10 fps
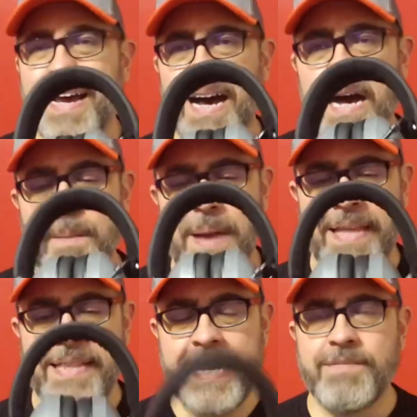
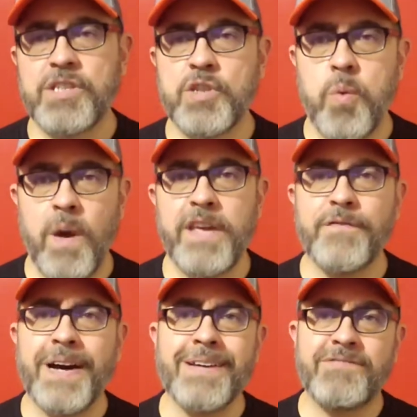And they have a
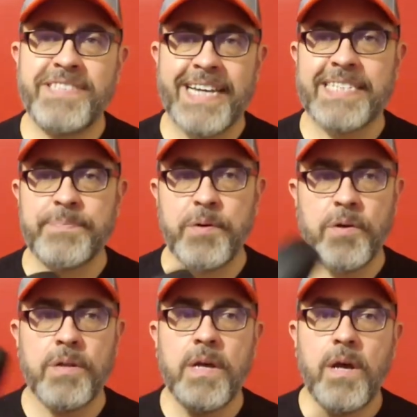25
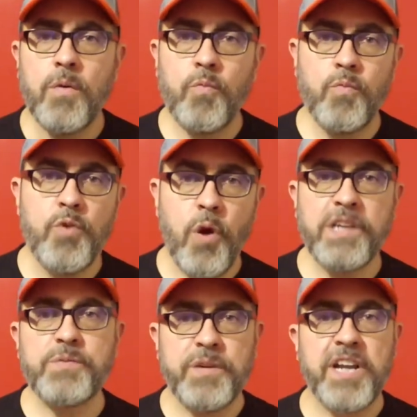decibel
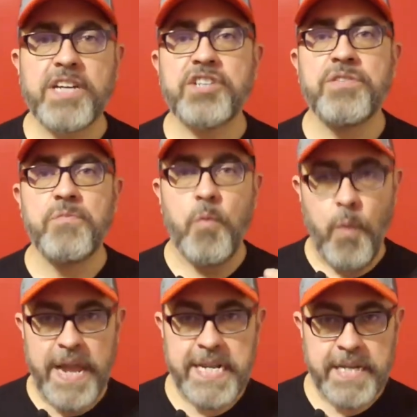noise reduction
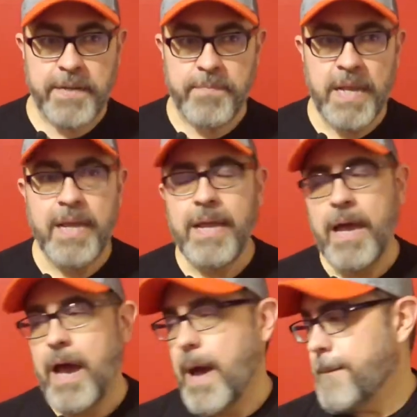rating.
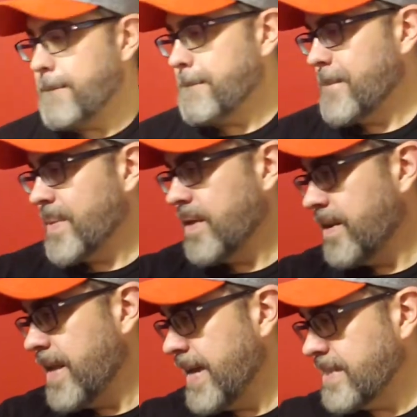
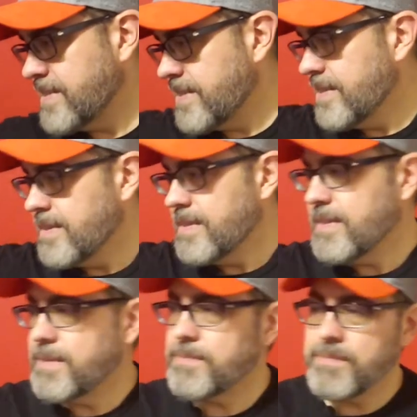Next,
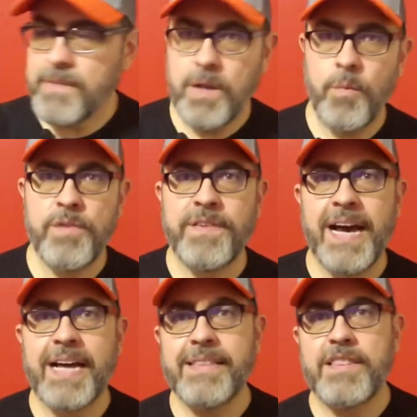we've
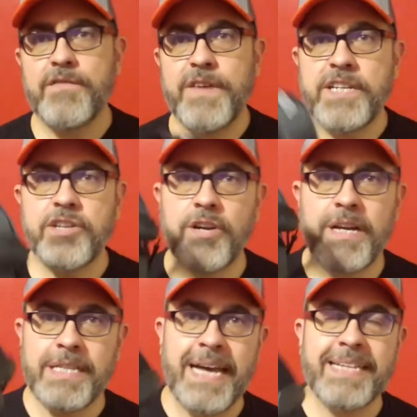got the Venture
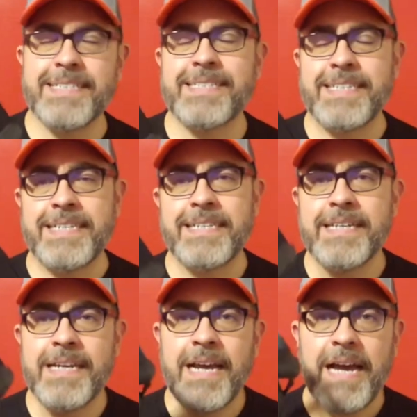Clandestine
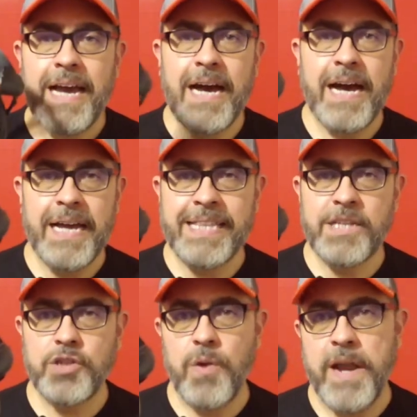
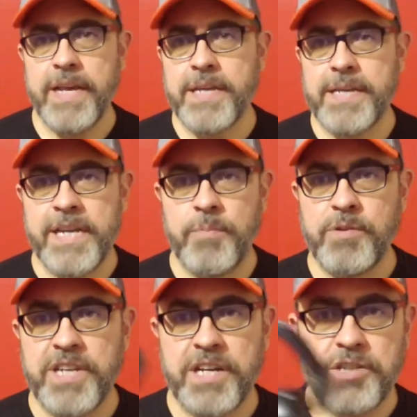Electronic Ear
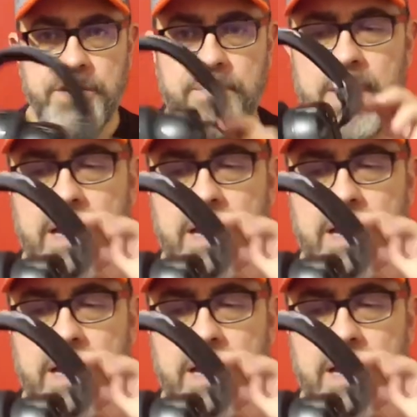Protection.